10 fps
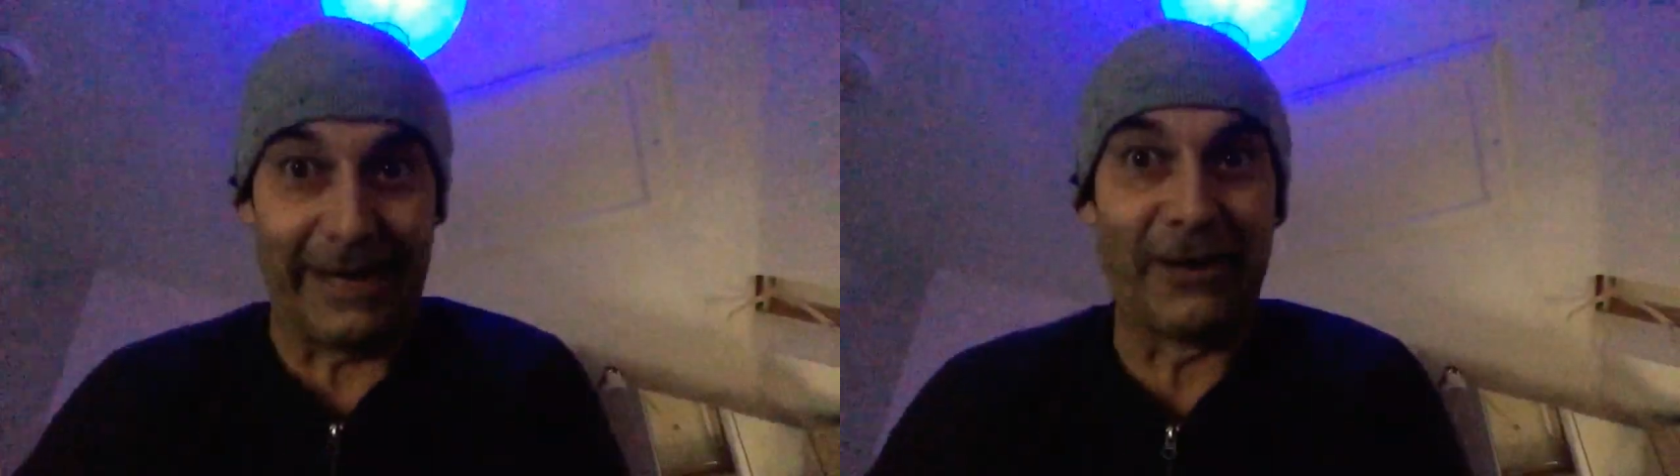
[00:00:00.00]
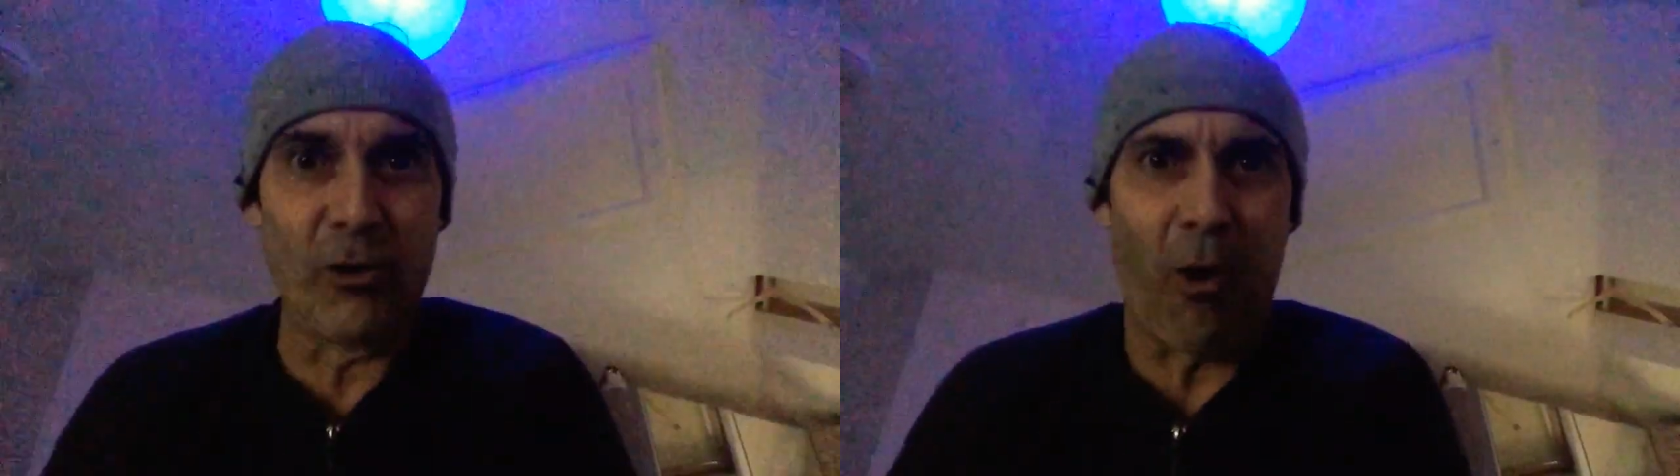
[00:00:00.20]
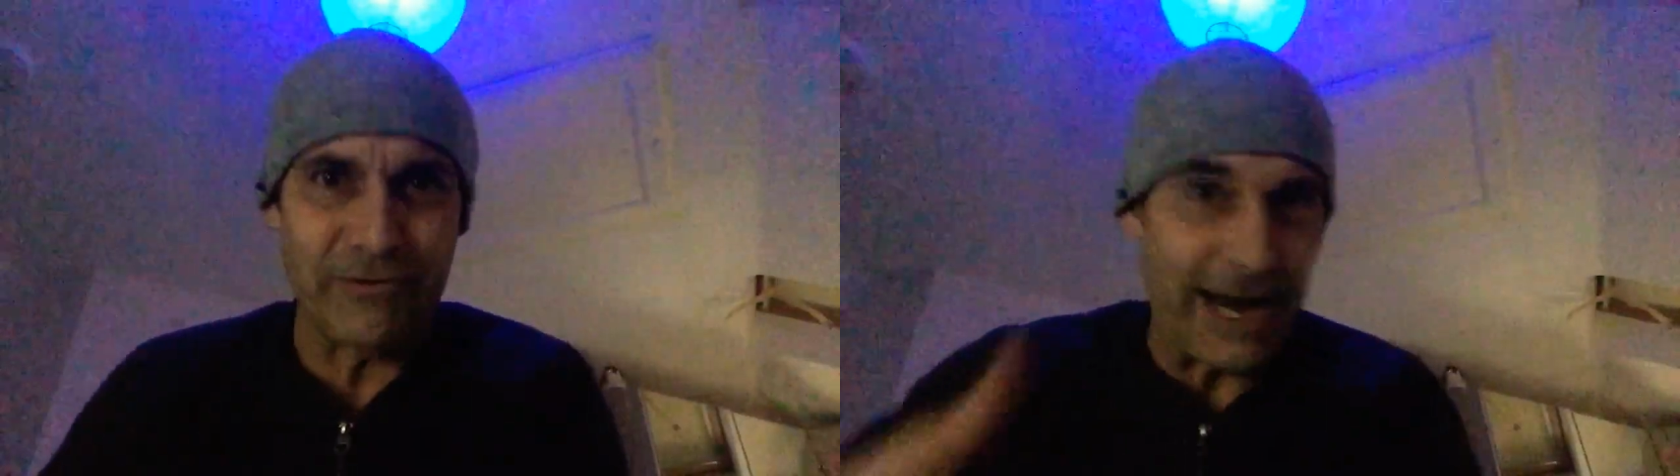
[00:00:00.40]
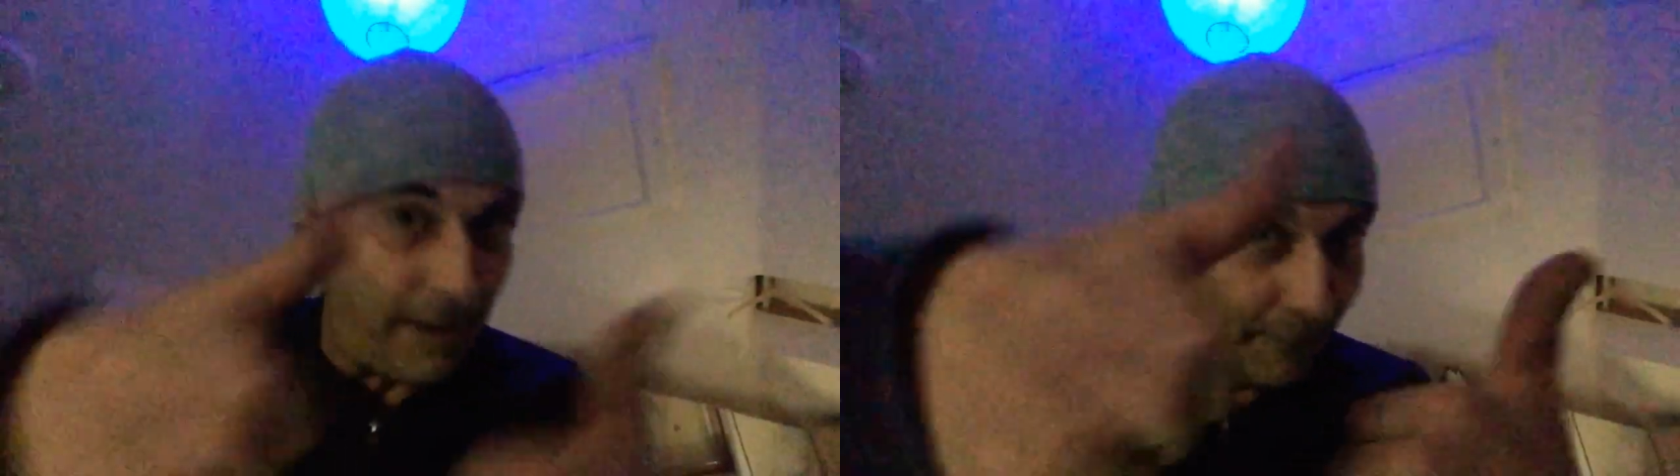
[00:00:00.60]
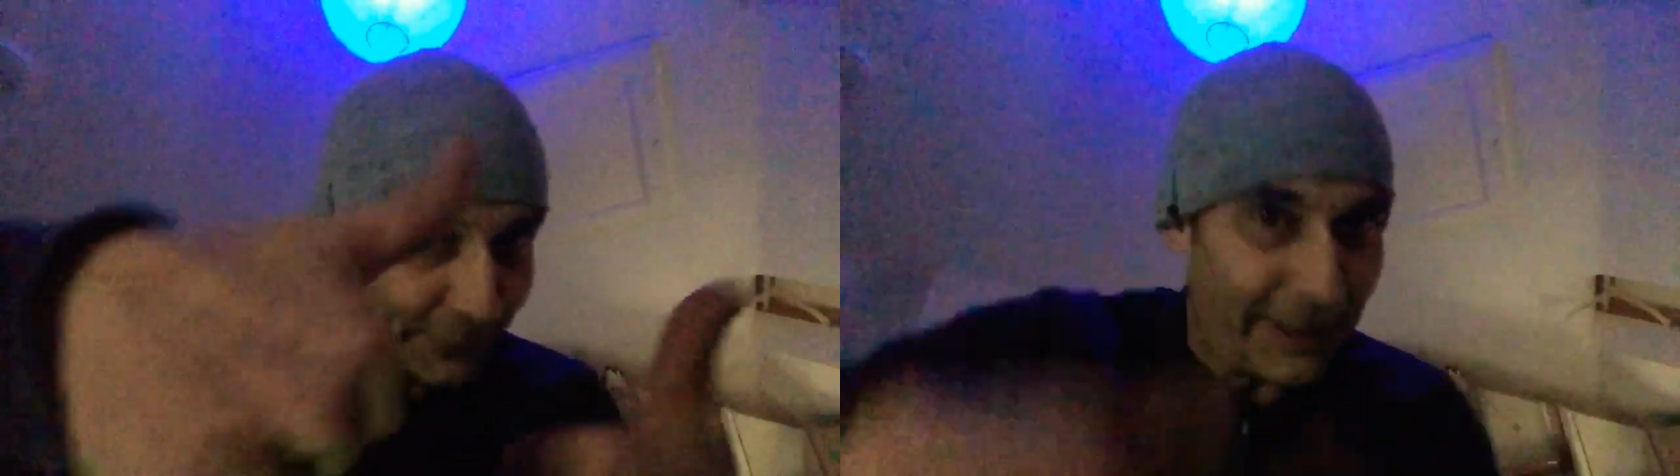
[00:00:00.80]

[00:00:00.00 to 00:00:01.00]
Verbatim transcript: you know what I'm saying?